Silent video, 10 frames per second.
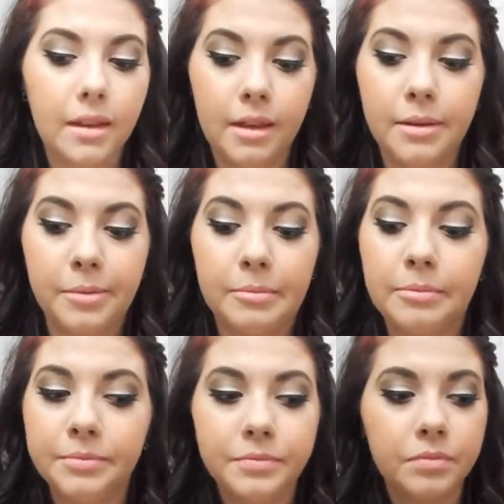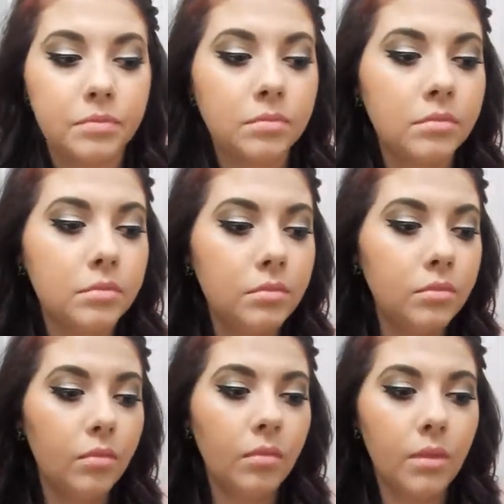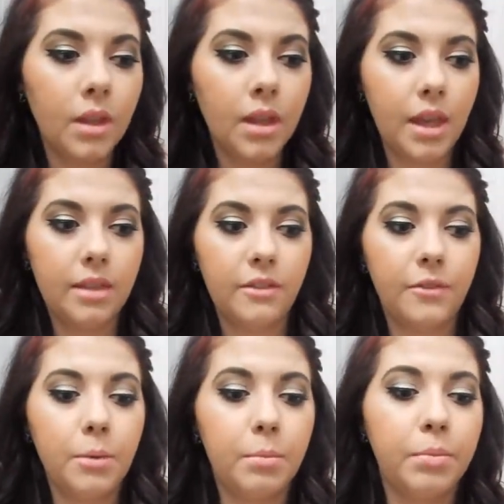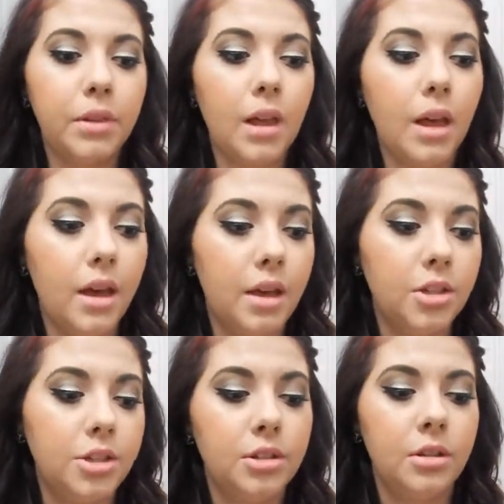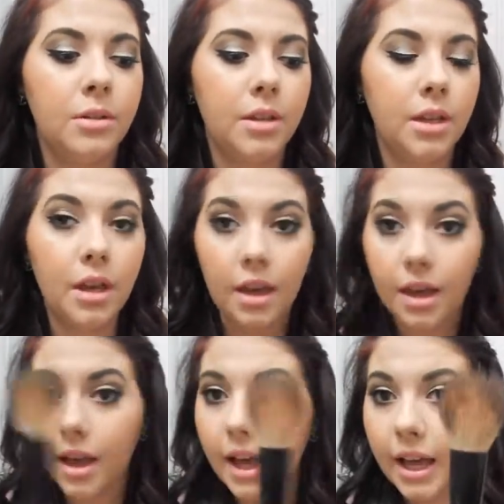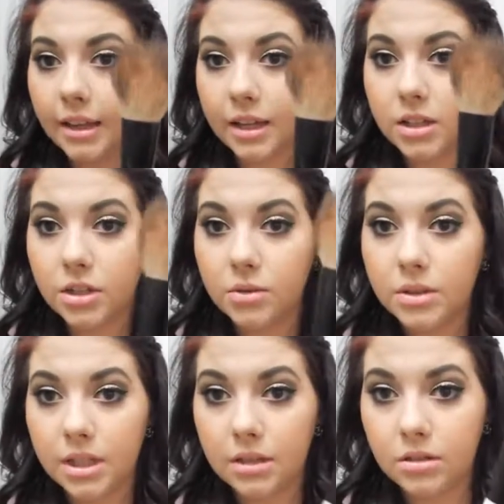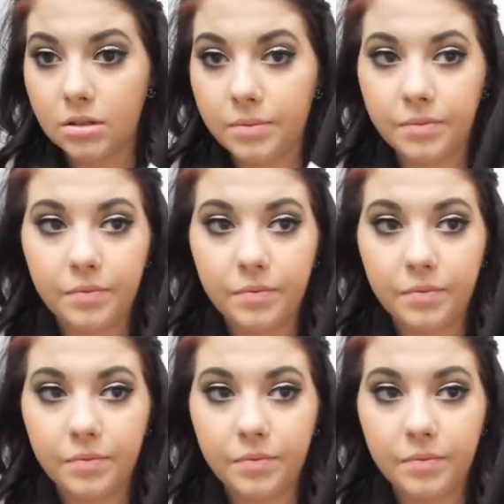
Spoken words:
And then for blush, I like to use these.